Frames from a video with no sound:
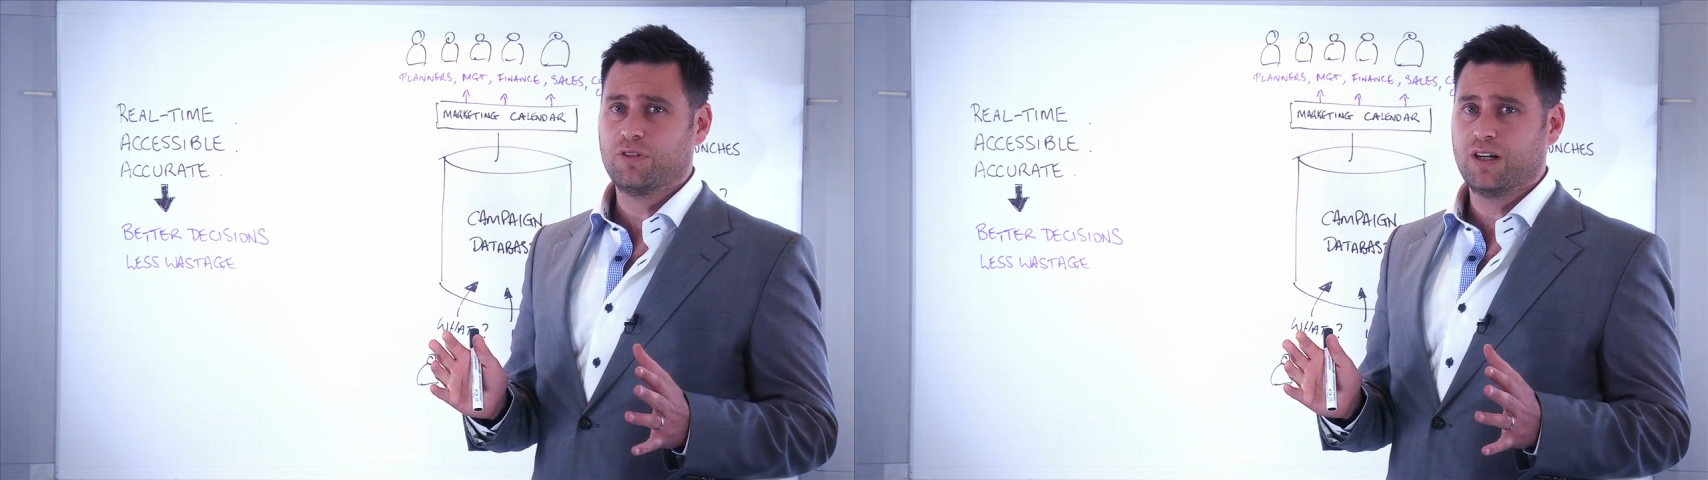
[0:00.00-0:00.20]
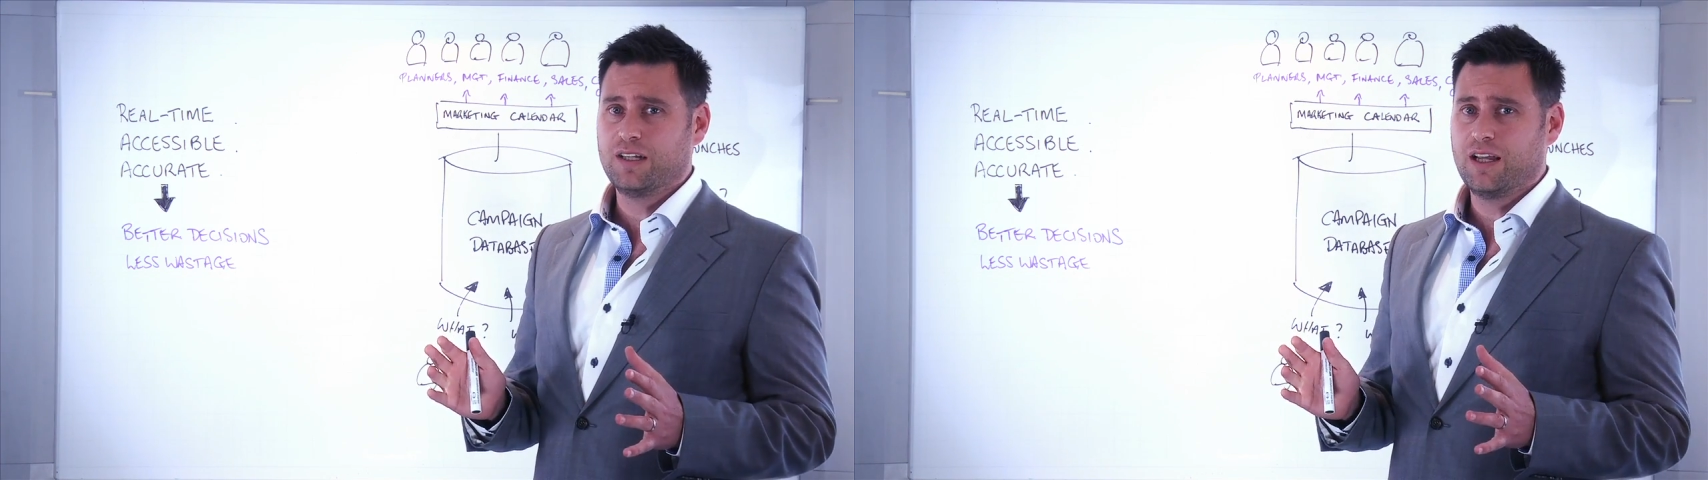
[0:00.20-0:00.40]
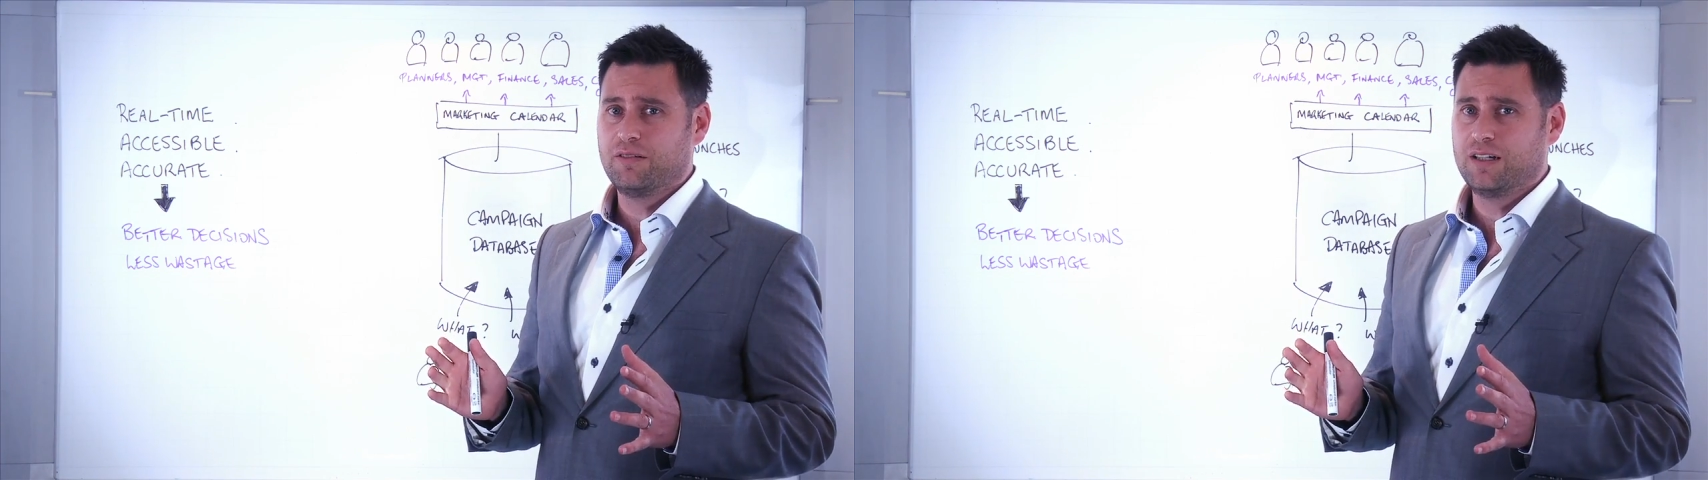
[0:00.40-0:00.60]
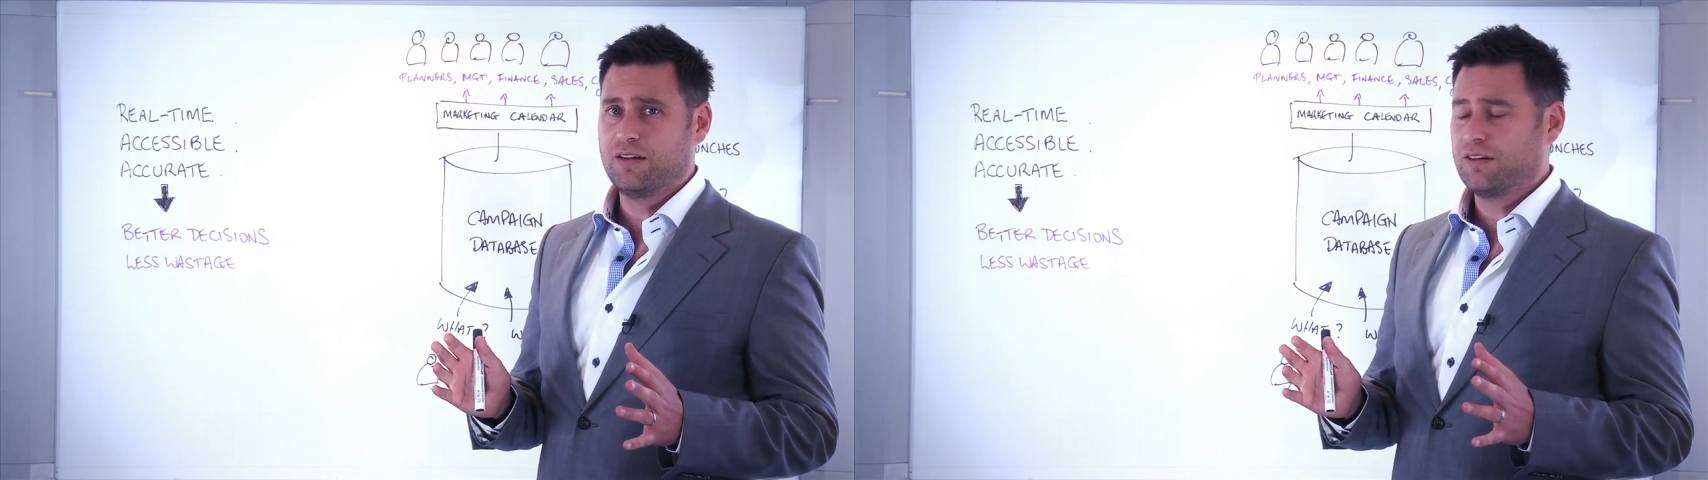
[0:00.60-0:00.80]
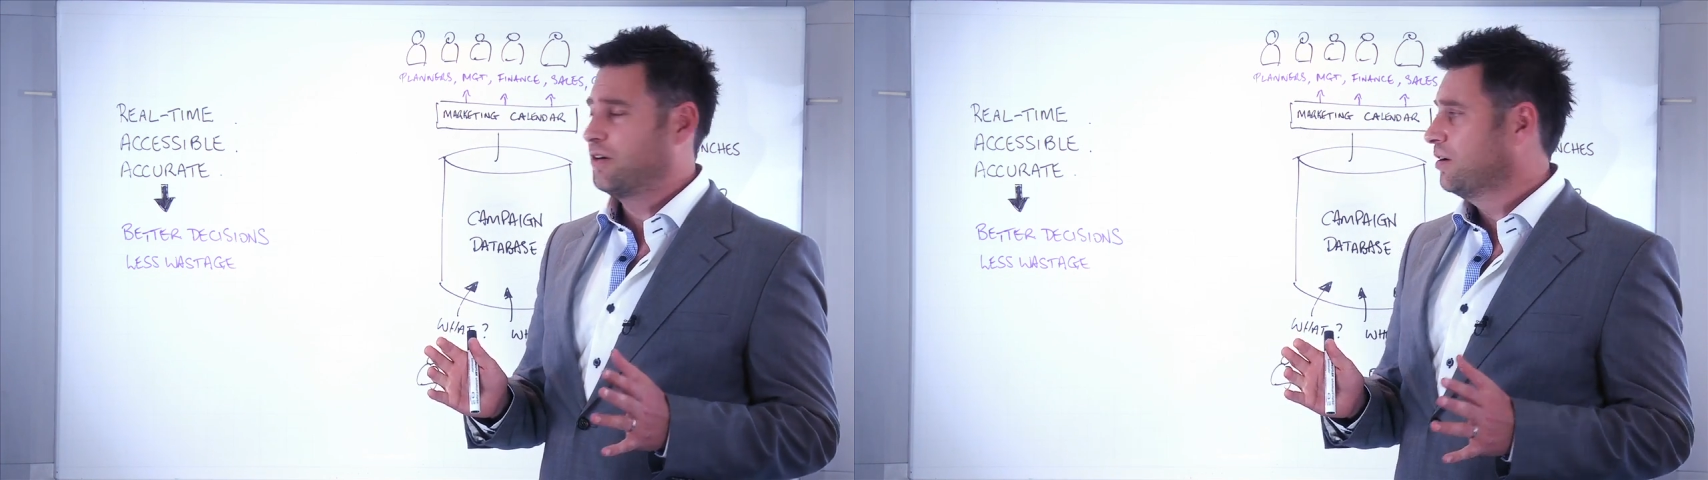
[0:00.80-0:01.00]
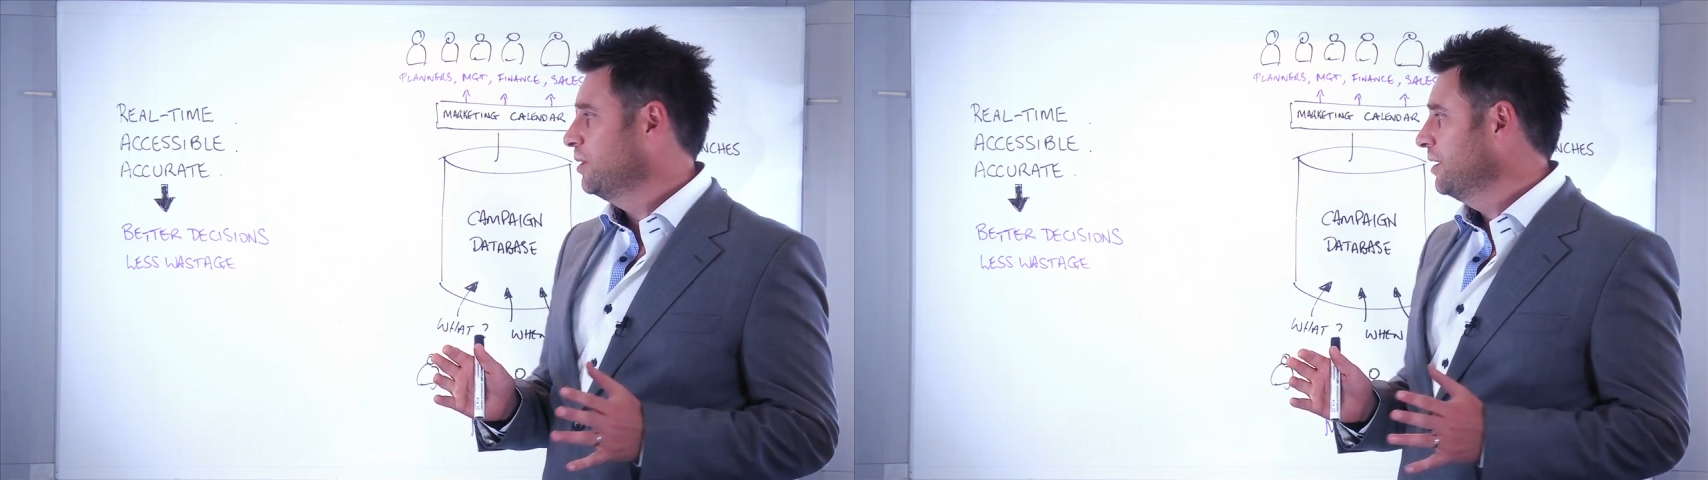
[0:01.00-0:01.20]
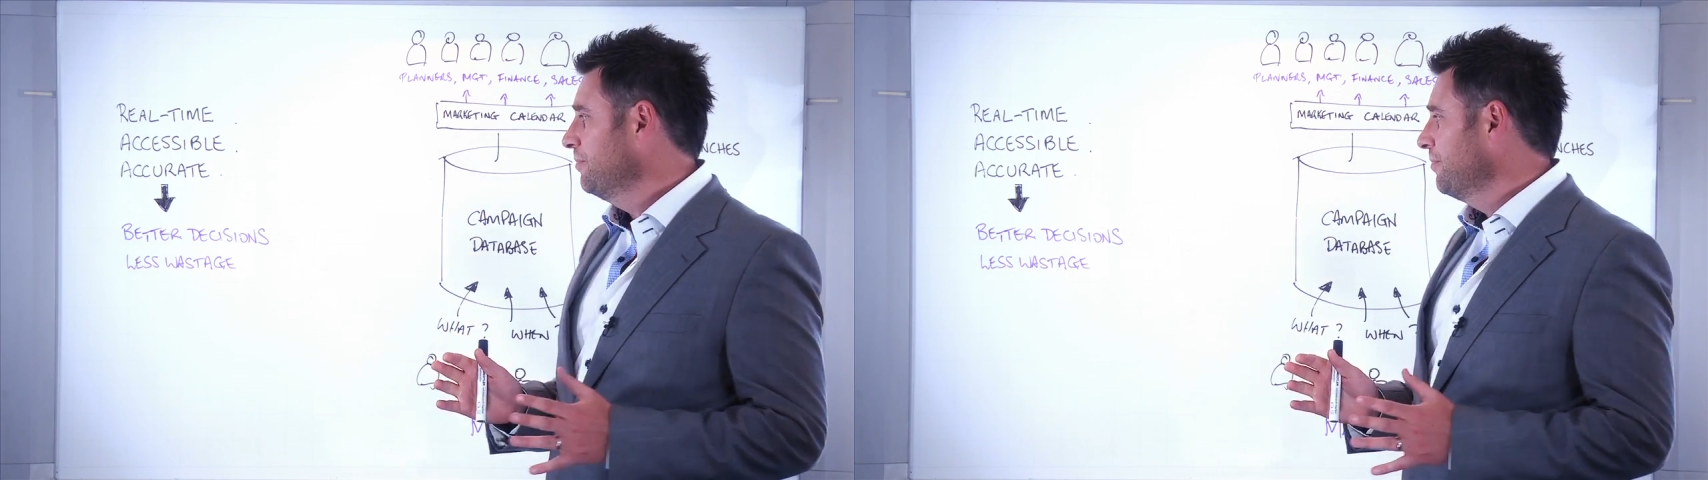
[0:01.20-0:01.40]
right now in our economy.